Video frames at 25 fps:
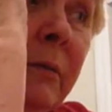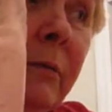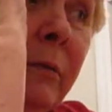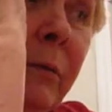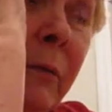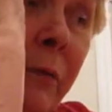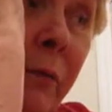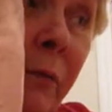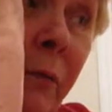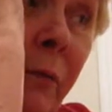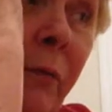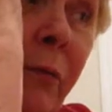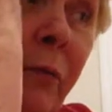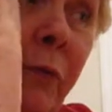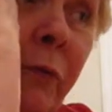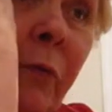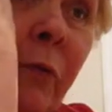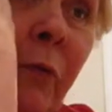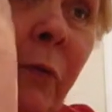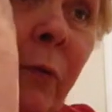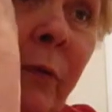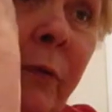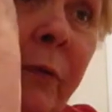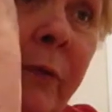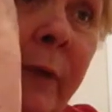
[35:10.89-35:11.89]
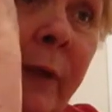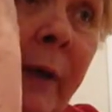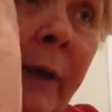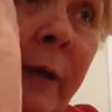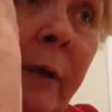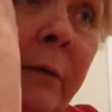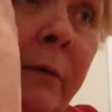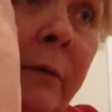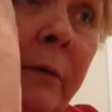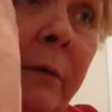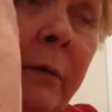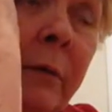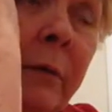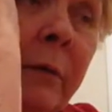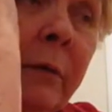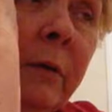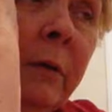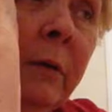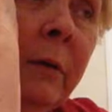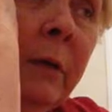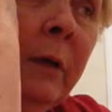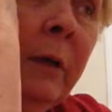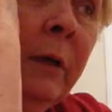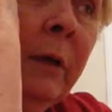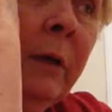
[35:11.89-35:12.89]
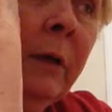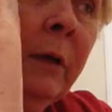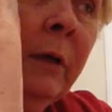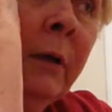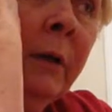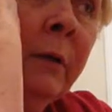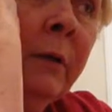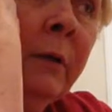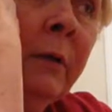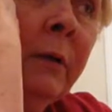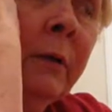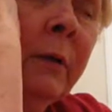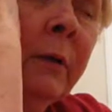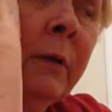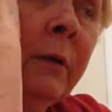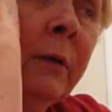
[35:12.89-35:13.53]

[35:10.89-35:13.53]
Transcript: It was before school was out, and